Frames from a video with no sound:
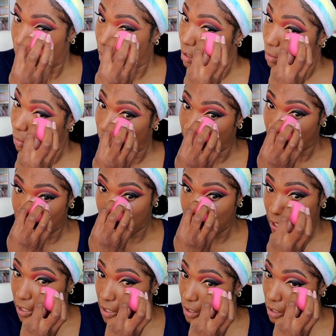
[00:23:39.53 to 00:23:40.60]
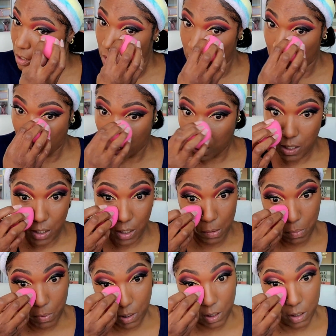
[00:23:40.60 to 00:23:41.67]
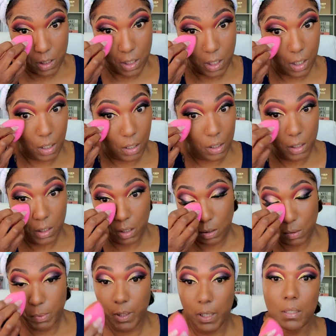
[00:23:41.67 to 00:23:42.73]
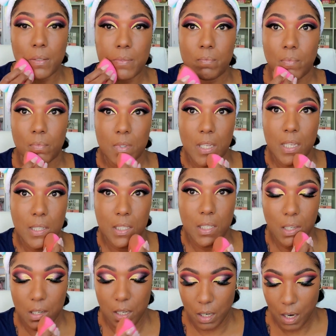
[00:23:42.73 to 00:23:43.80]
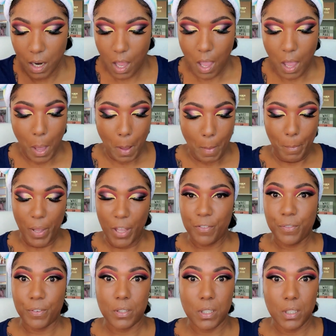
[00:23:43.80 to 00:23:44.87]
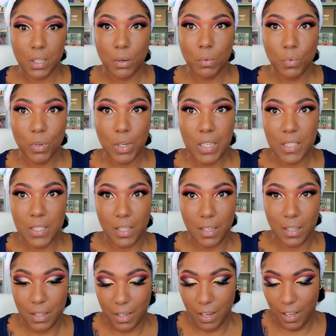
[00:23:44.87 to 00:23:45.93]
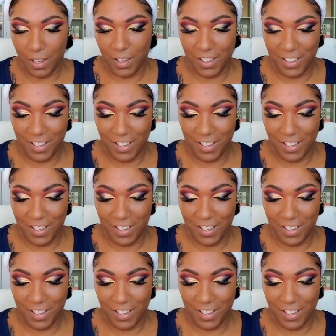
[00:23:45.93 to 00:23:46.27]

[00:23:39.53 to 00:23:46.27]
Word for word: you know, with foundations, I can typically tell a little bit easier. But for some reason,